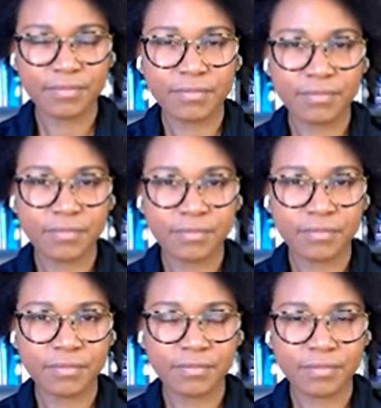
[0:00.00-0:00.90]

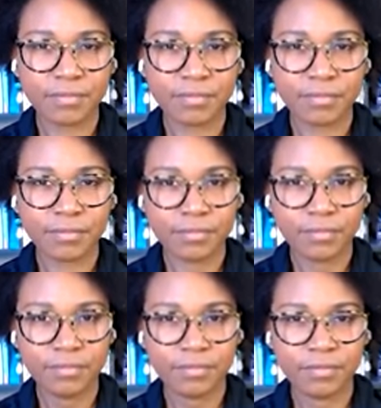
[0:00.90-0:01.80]

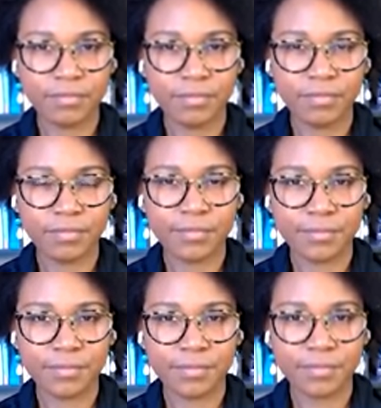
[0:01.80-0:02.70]

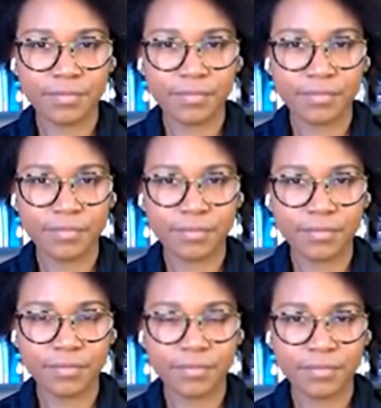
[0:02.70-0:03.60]

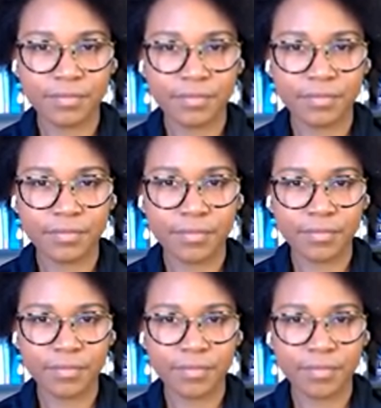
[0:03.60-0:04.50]

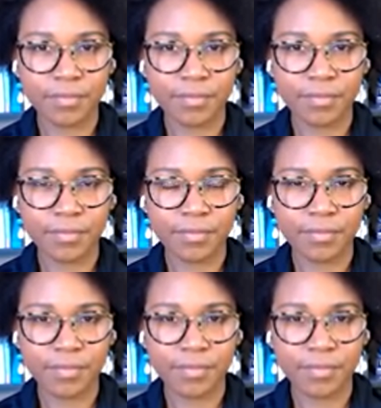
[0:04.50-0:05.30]
This person isn't speaking.